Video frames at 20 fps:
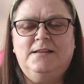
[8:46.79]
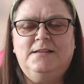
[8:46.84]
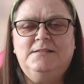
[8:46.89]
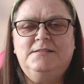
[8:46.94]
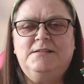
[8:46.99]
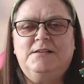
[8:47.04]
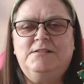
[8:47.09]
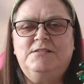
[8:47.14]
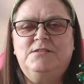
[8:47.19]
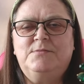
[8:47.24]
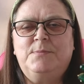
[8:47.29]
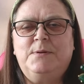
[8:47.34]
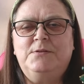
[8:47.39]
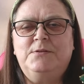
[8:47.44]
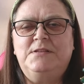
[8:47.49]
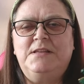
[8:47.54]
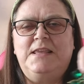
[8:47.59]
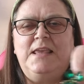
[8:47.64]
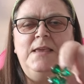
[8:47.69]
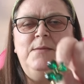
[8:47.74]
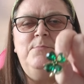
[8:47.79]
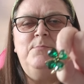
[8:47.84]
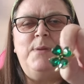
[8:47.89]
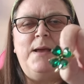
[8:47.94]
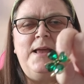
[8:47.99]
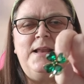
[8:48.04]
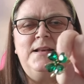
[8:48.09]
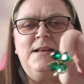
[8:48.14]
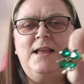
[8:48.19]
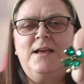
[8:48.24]
So it's supposed to keep
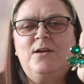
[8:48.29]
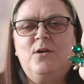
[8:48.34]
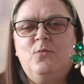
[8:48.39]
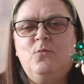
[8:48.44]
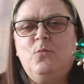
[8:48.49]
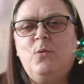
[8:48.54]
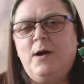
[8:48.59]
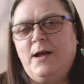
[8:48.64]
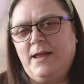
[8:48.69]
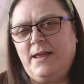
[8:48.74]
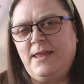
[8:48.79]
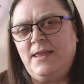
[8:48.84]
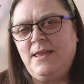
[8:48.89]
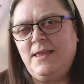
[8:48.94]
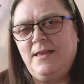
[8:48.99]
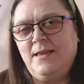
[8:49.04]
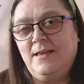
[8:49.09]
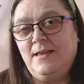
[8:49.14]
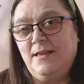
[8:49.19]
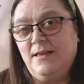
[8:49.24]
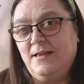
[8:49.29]
bad luck away.